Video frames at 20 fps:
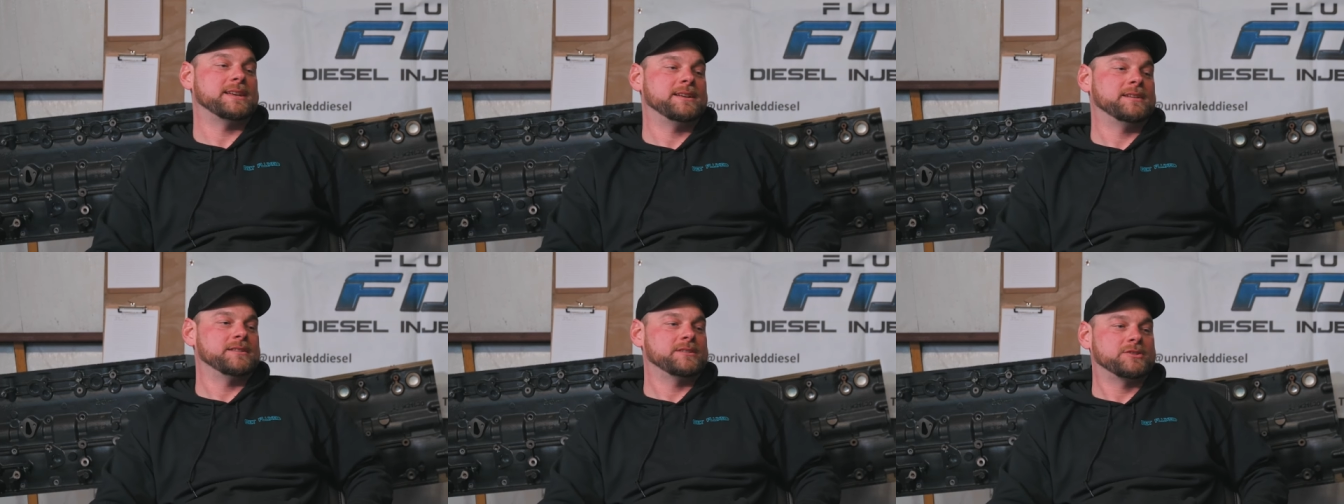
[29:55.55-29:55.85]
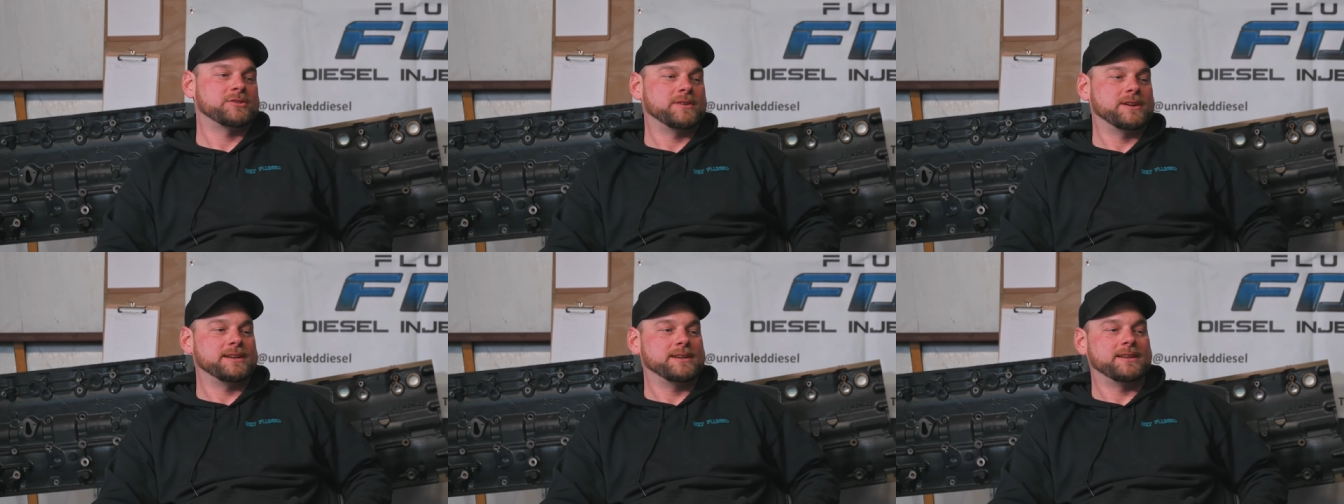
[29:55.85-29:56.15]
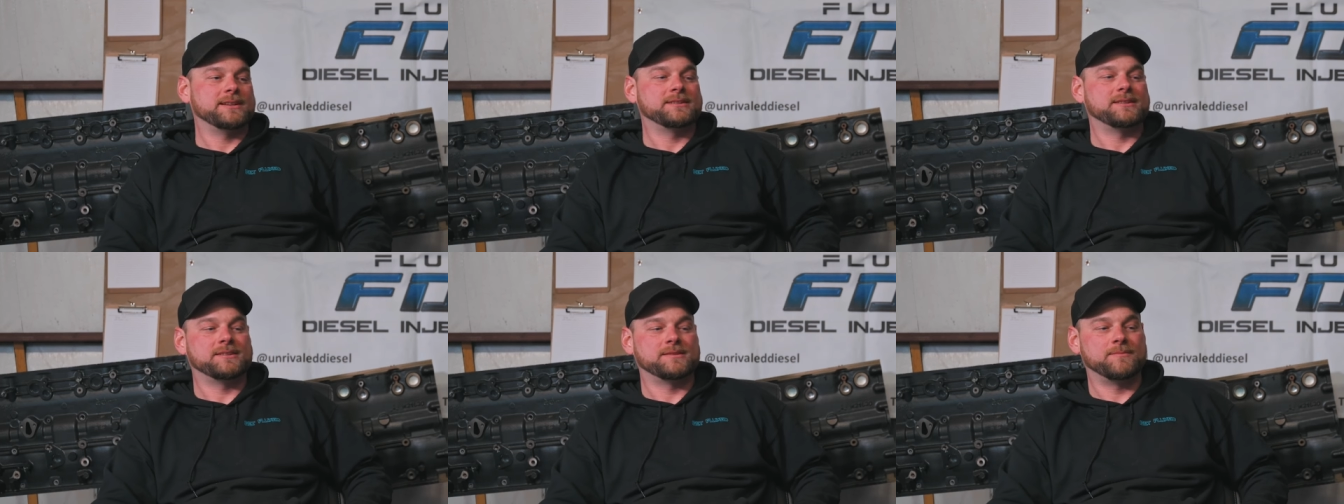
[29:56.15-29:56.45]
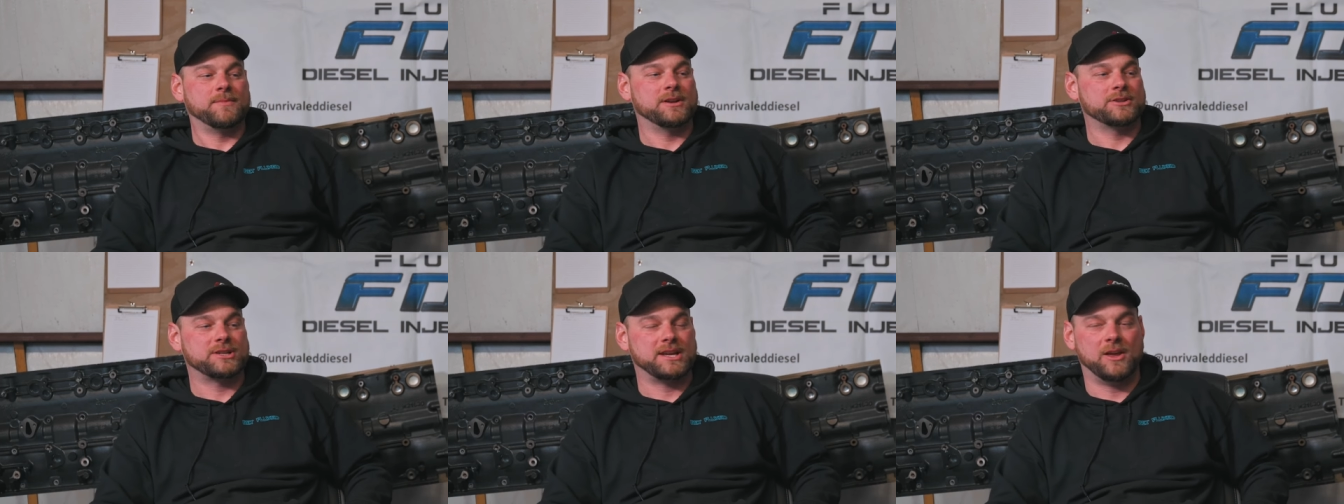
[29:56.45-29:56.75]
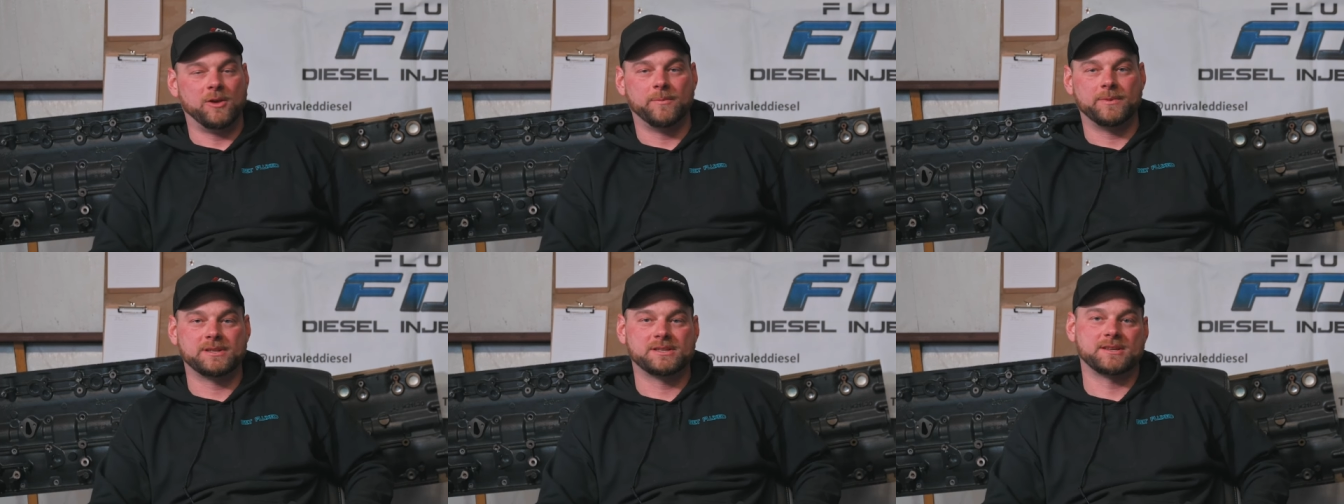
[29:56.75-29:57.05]
industry needs as much
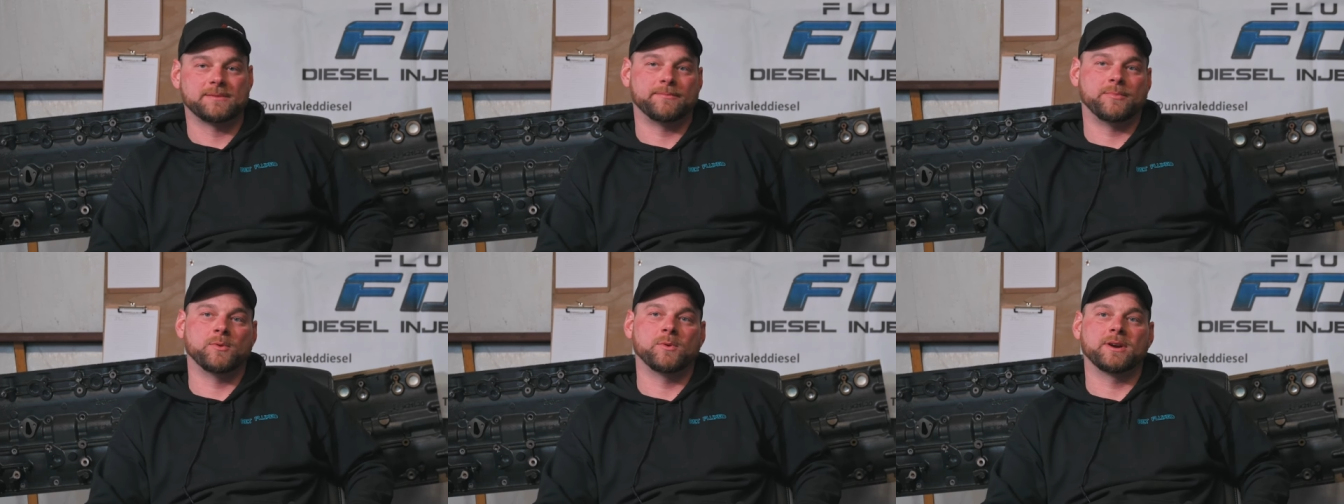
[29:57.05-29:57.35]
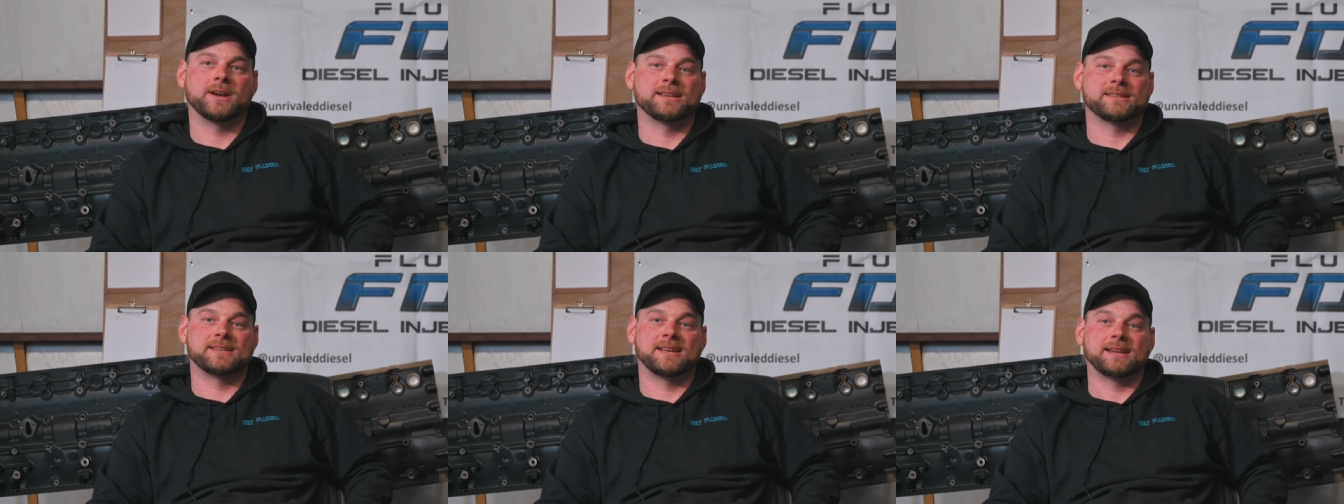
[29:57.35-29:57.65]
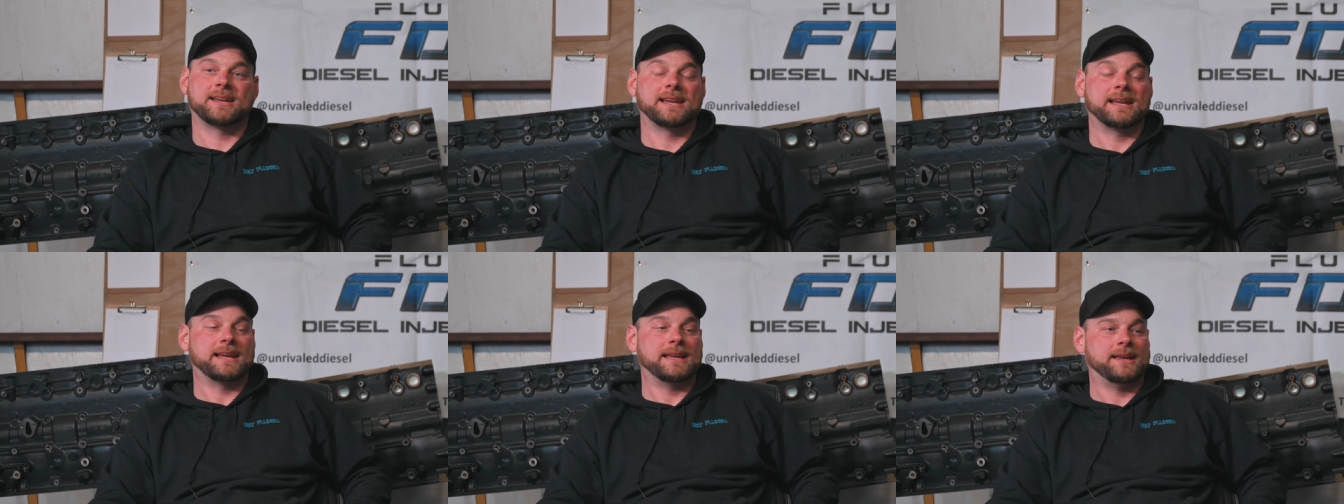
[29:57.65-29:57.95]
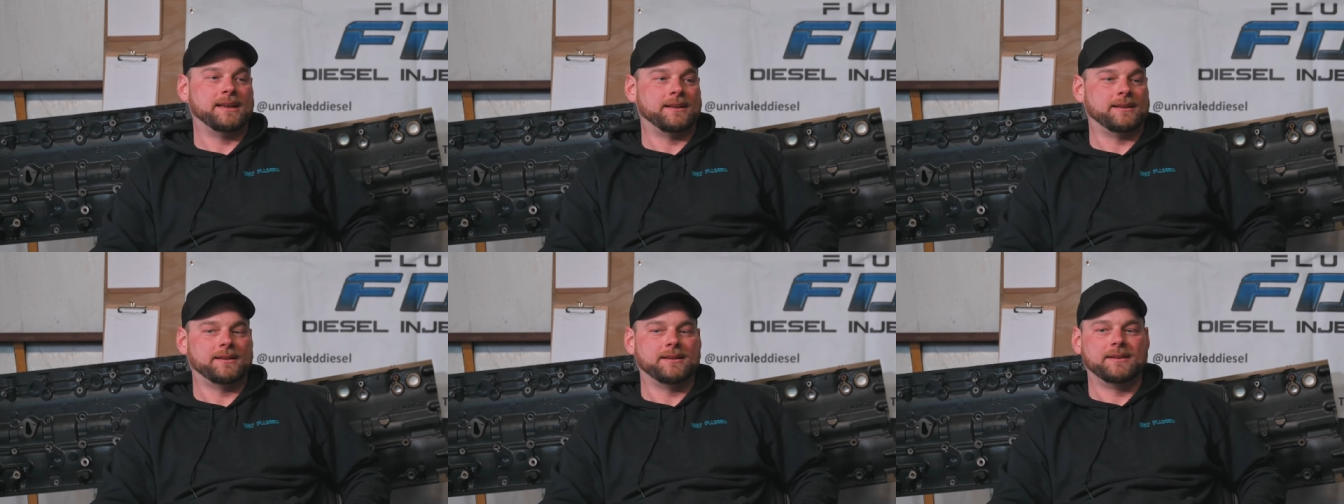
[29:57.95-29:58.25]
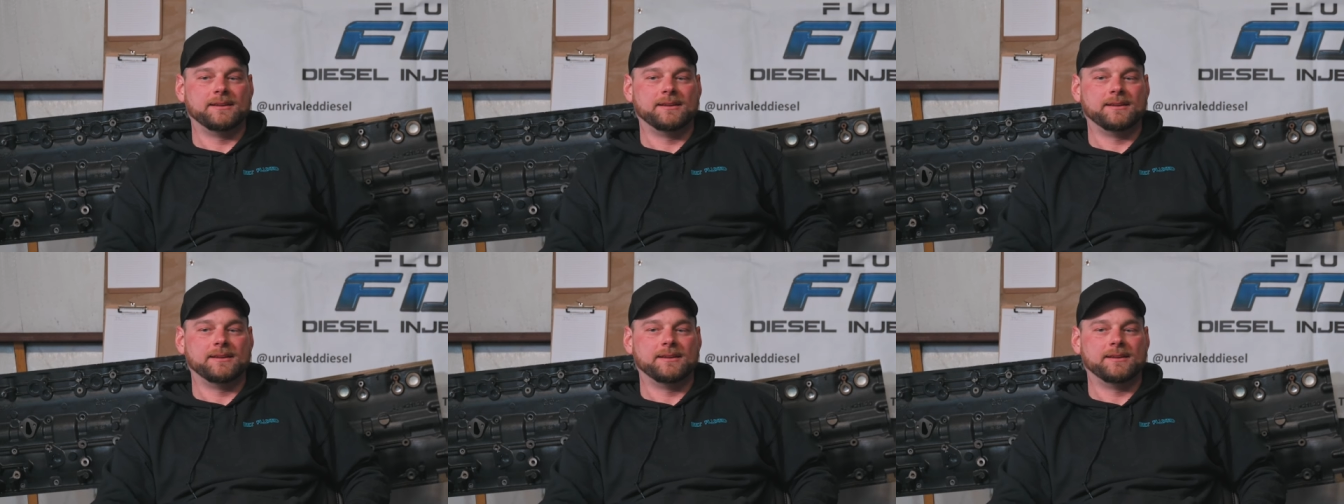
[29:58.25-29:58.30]
help and support as it can get.